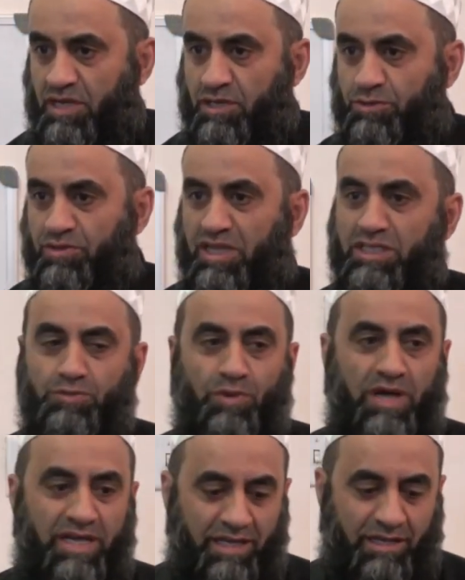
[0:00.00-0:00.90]
So that's
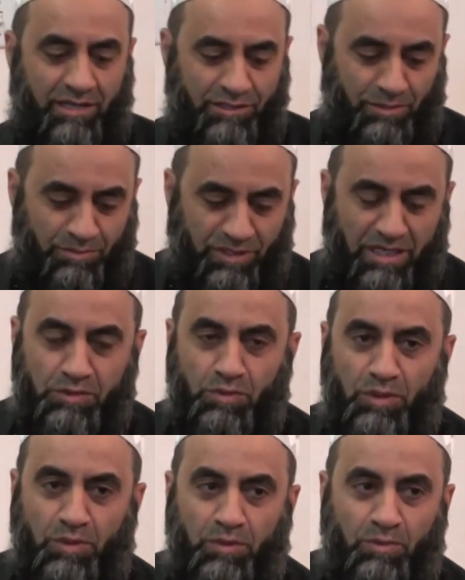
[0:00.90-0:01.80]
why sometimes
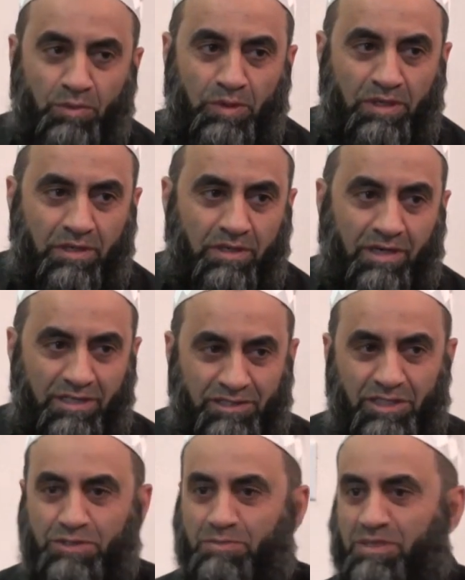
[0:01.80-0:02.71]
when I
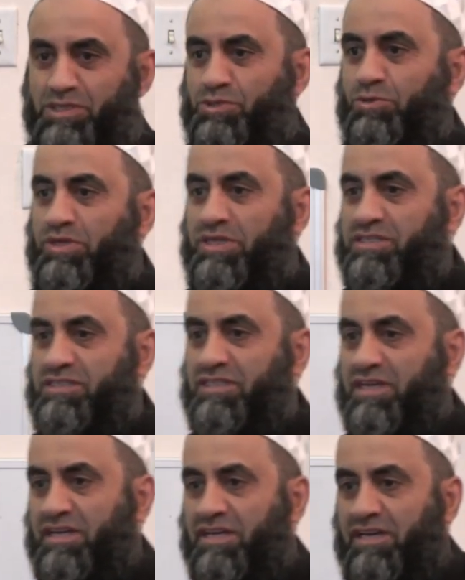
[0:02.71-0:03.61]
teach my
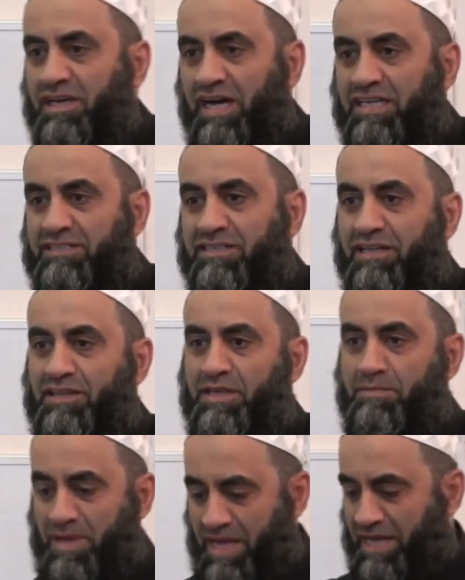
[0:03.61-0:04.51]
students, I tell
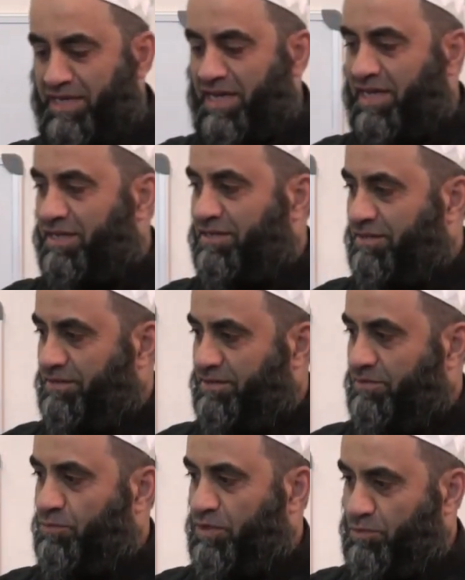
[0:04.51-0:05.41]
them ana
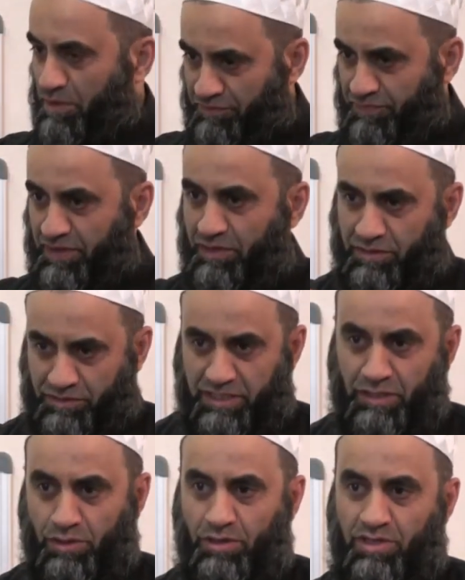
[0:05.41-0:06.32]
with one finger,
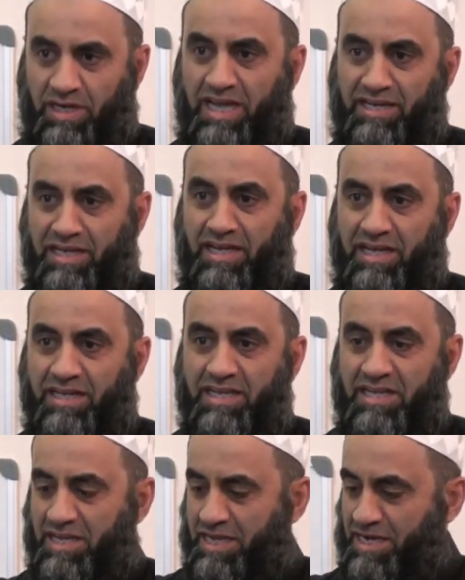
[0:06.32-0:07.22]
singular, ana,
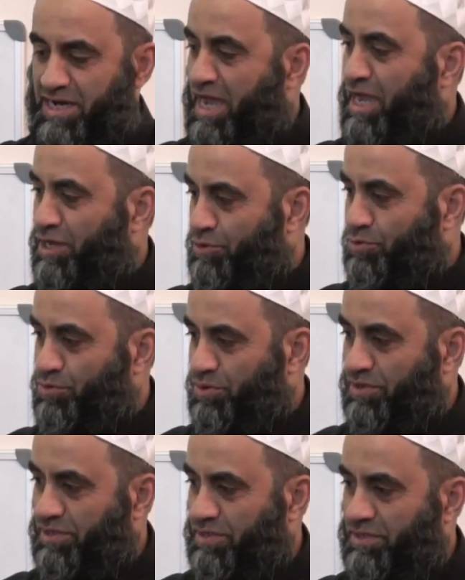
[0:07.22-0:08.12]
nahnu,
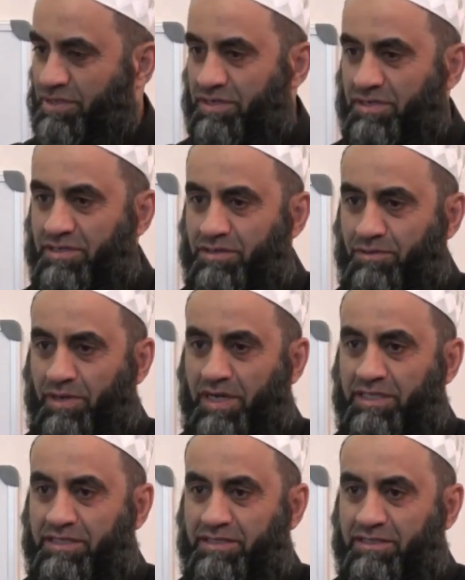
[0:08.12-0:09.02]

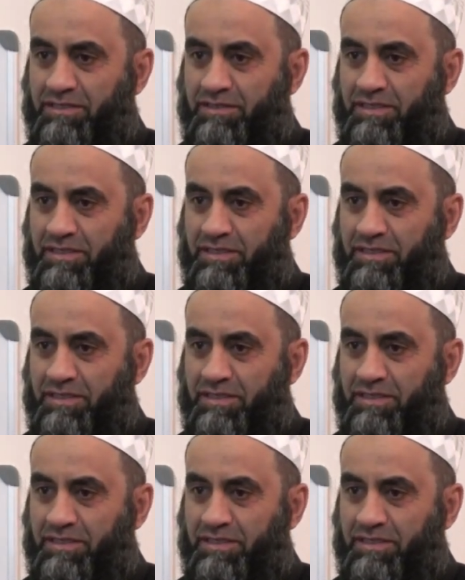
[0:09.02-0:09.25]
right?